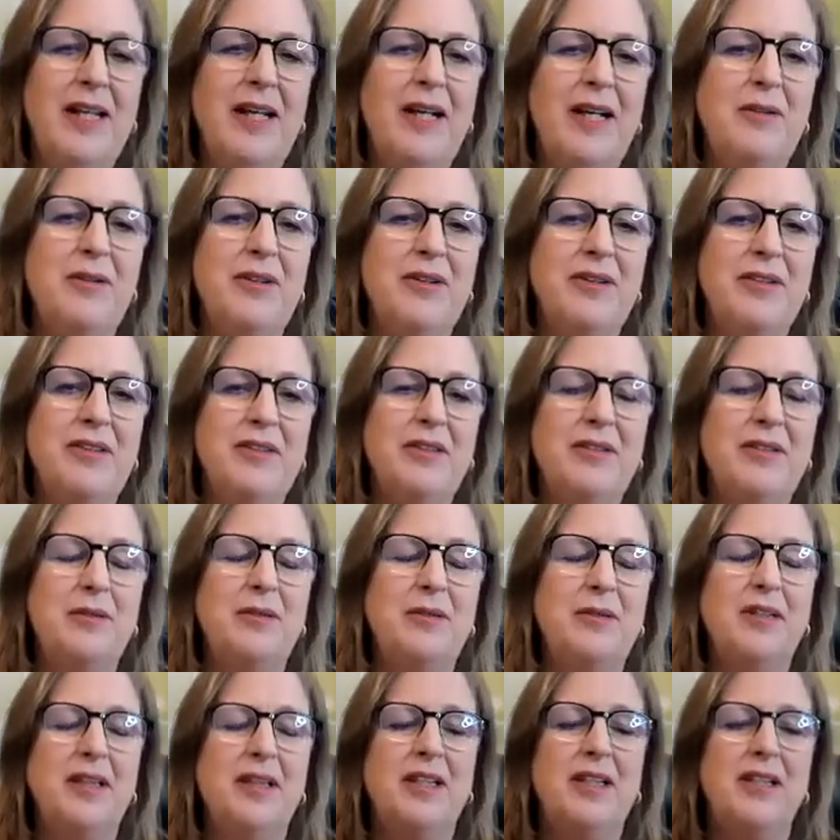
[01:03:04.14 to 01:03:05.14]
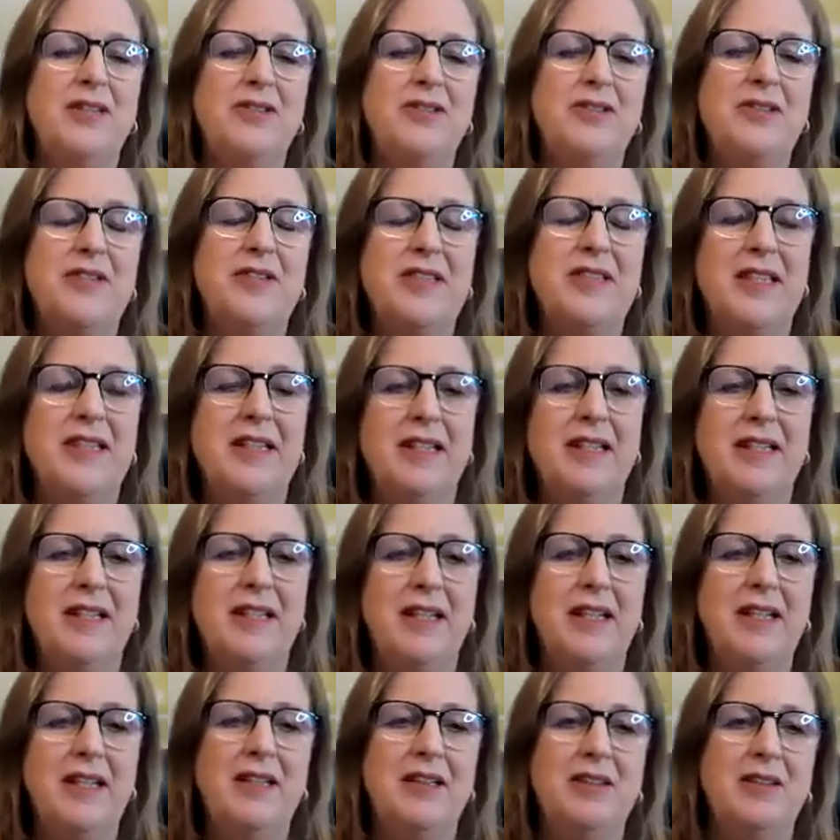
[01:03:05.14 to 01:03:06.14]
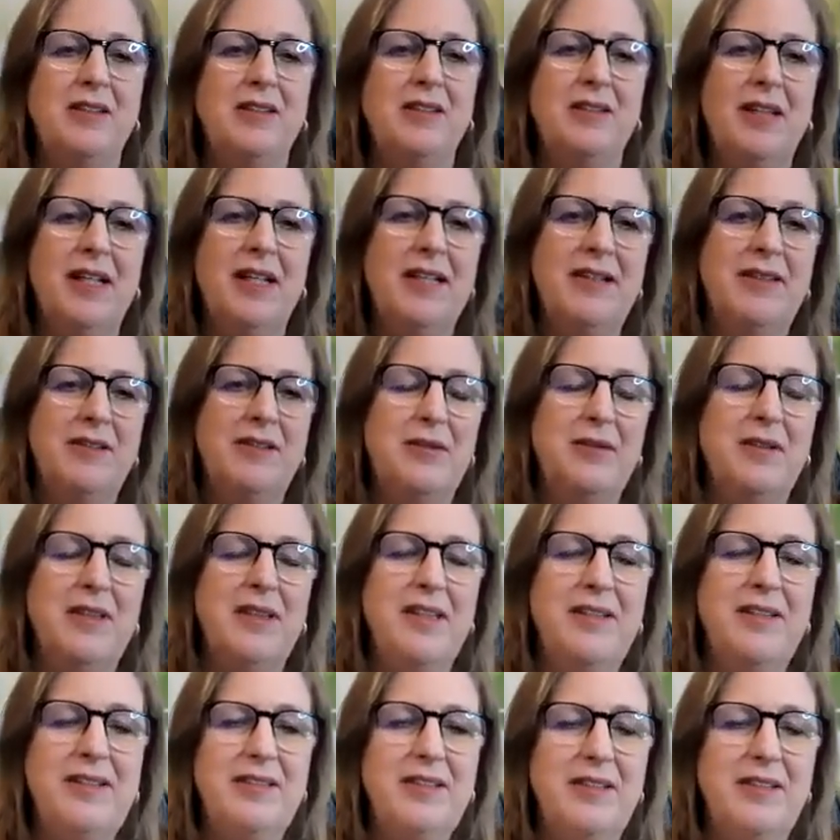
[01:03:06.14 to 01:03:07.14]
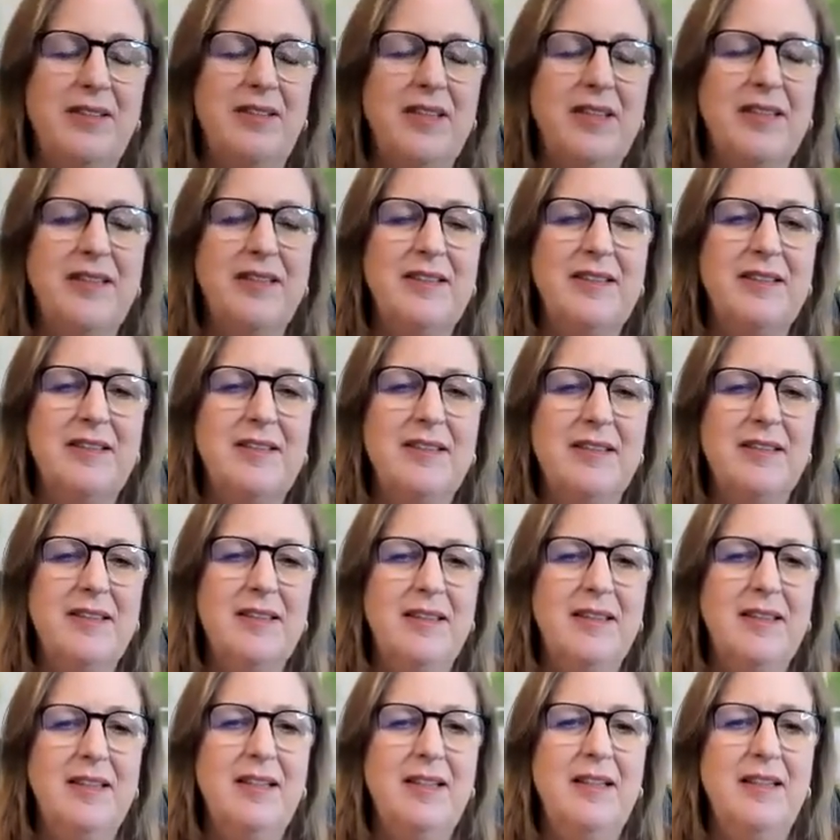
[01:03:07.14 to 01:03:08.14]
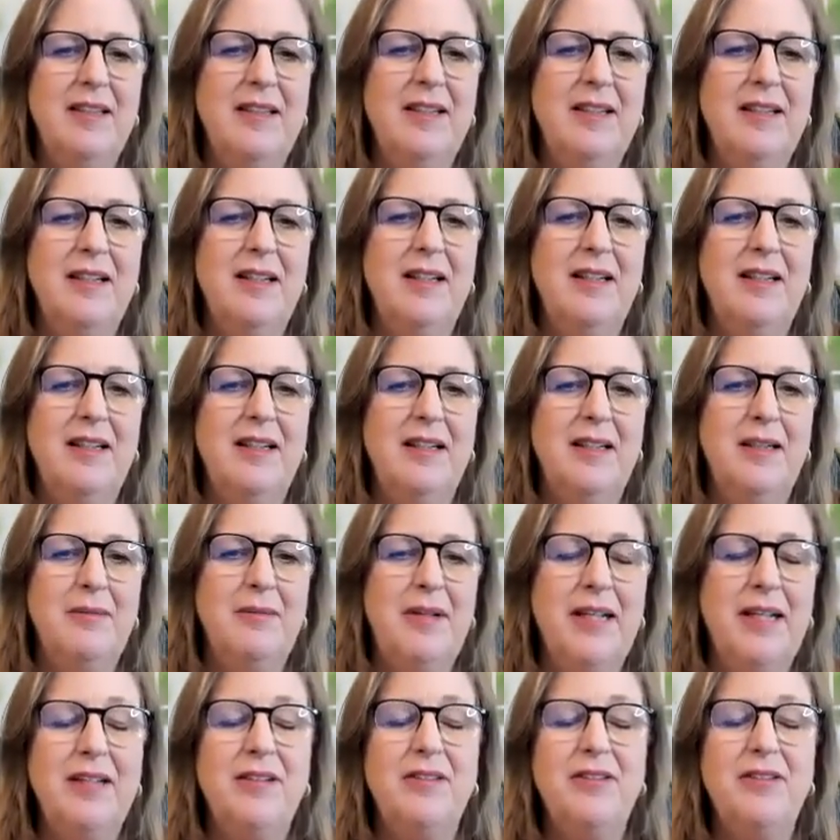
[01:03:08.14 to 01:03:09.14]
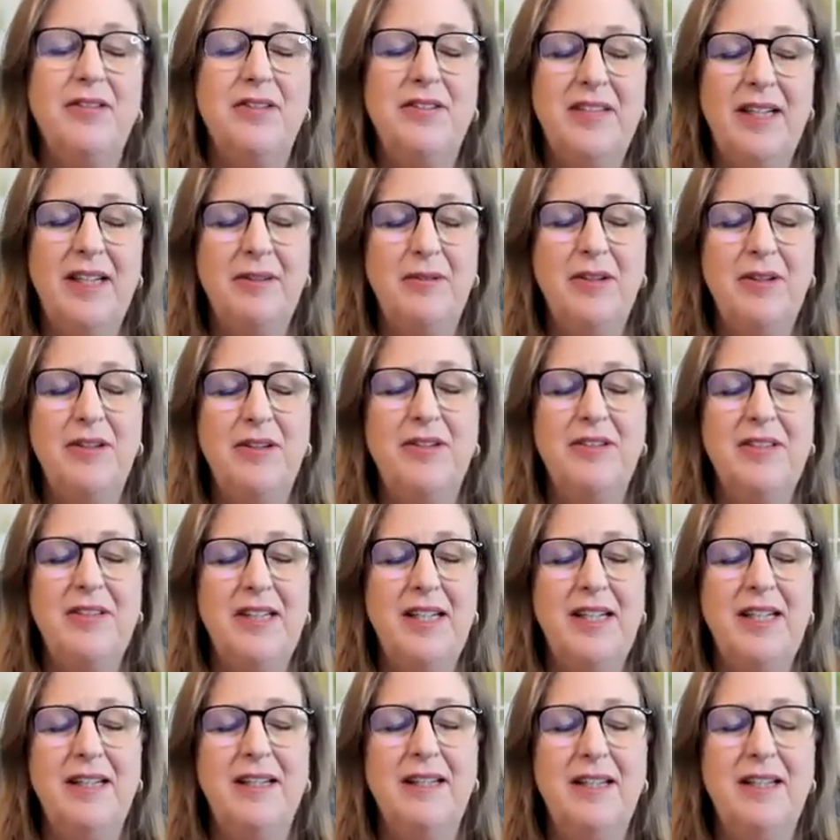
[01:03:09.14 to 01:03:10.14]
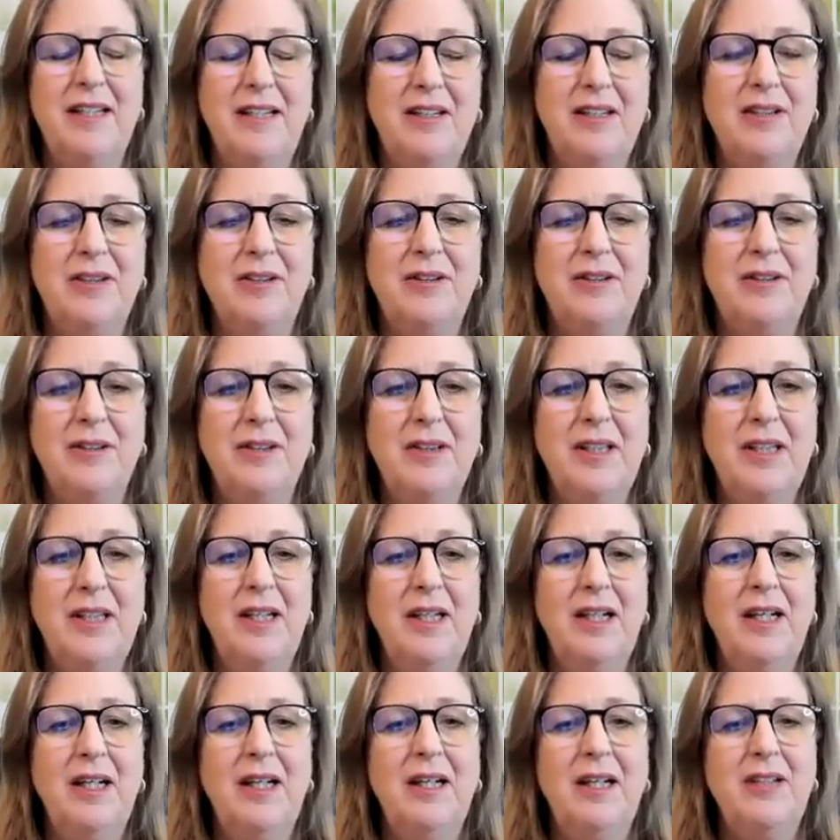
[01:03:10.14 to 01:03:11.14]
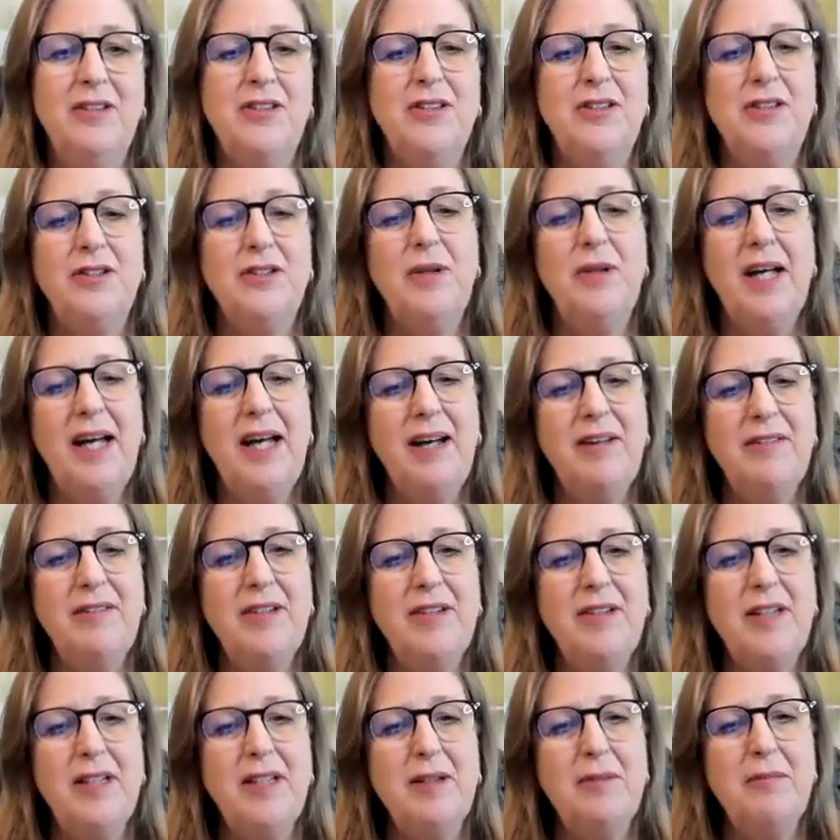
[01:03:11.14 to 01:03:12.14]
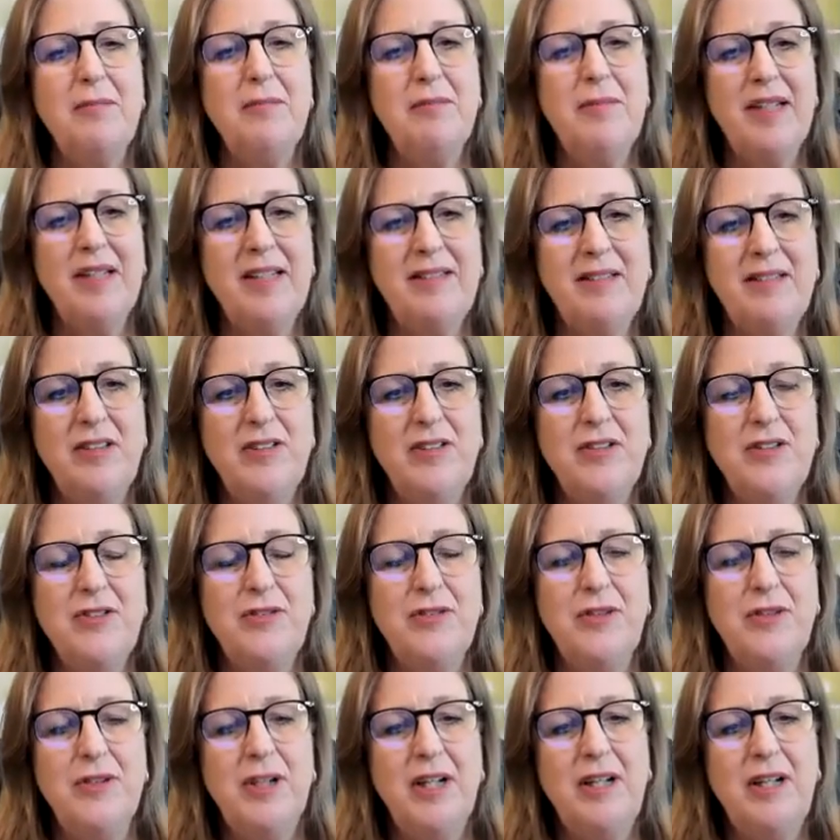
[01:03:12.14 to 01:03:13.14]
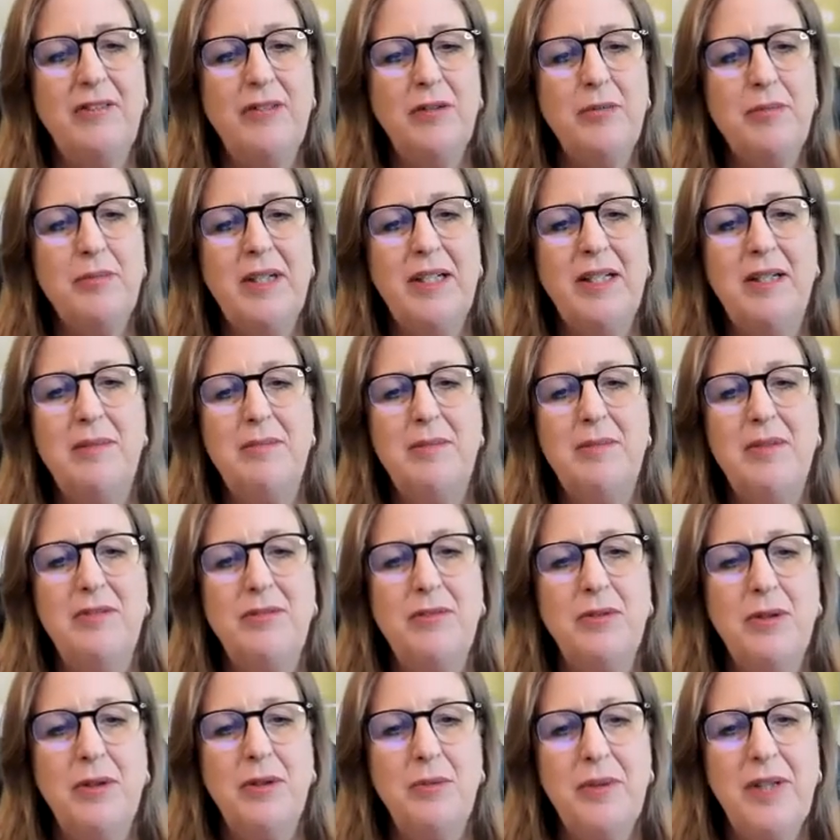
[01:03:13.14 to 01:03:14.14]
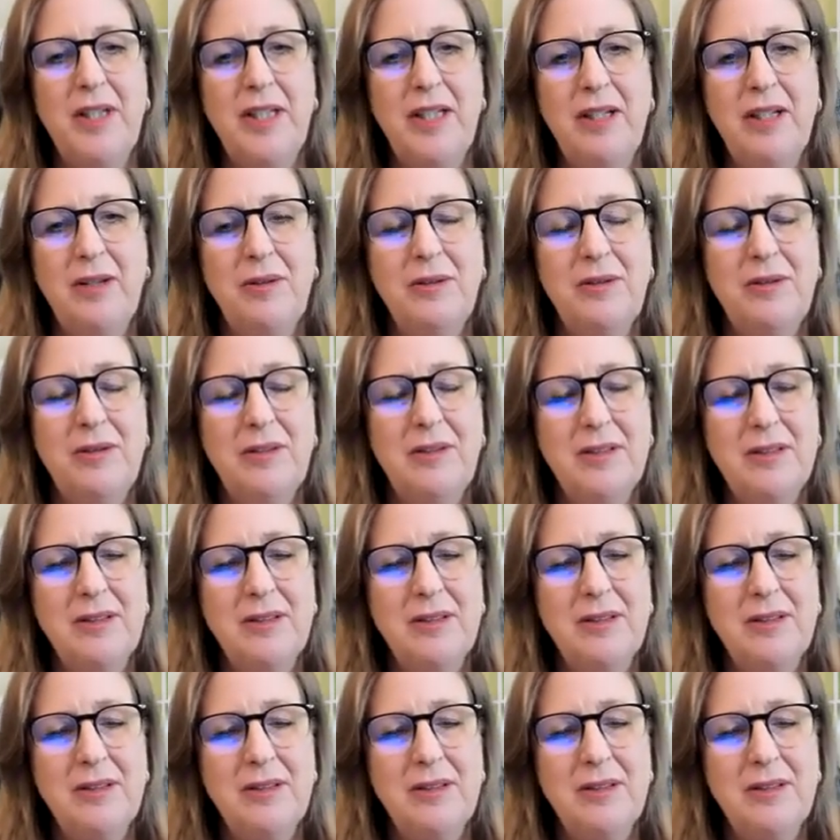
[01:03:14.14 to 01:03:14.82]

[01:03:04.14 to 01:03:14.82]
that was really interesting. Thank you. That's really serious. I understand what you're saying. Thank you. Do you have a message for everybody before we go?